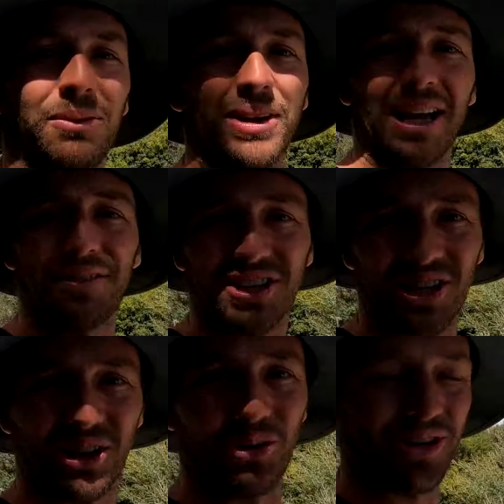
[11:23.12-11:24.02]
We love the
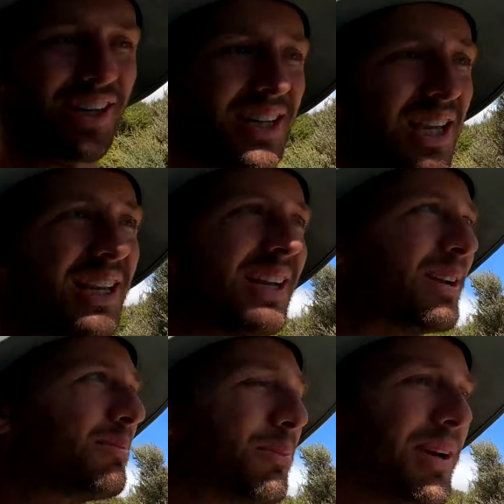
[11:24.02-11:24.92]
secludedness,
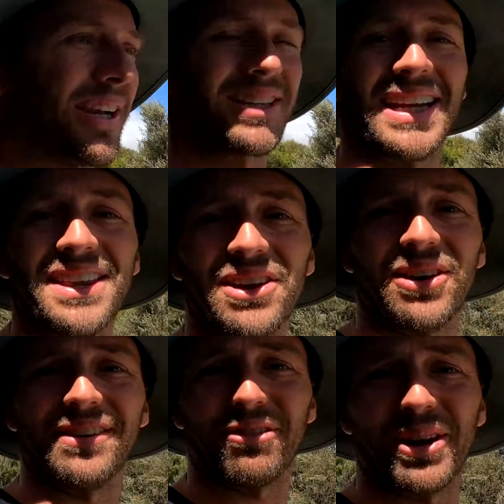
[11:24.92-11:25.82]
but we understand that
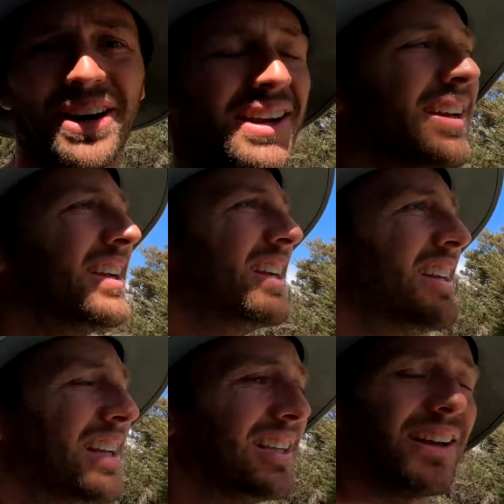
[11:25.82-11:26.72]
not
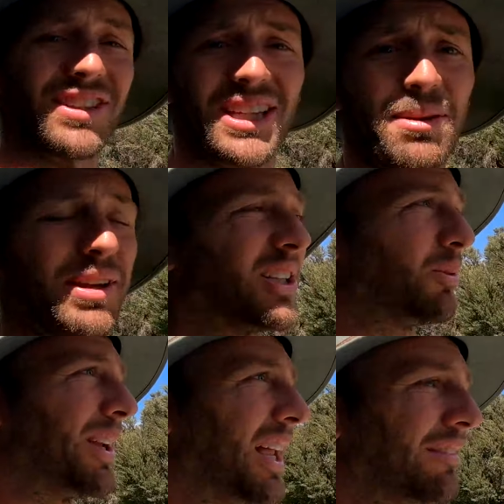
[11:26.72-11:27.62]
everyone loves the same things
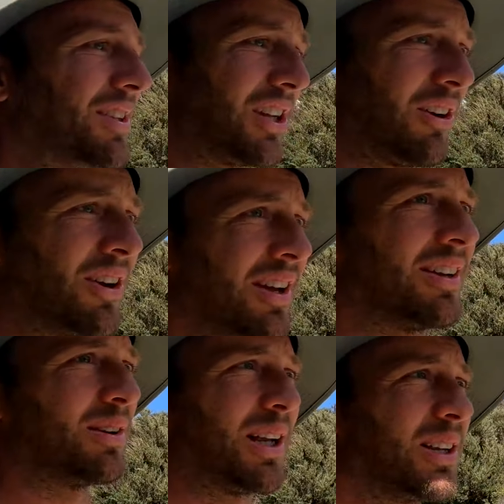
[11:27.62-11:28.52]
that we love. So
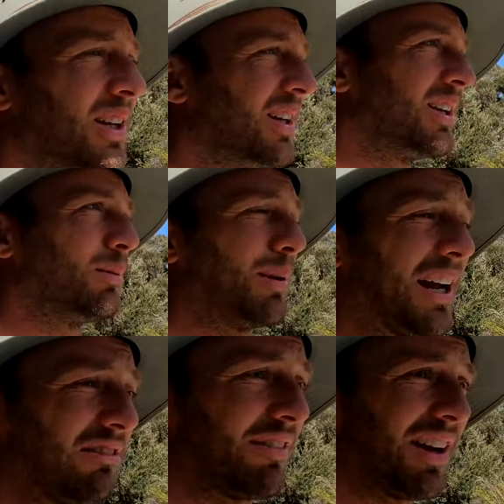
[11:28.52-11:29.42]

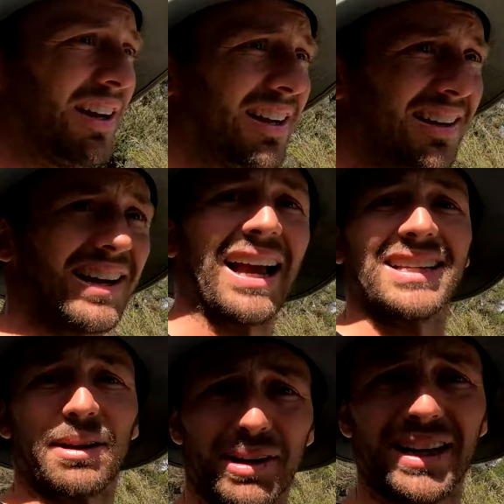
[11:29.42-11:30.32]
Black River
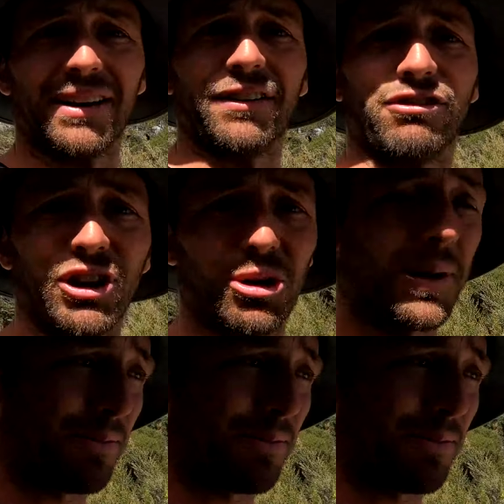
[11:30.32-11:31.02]
has something to cover for a lot of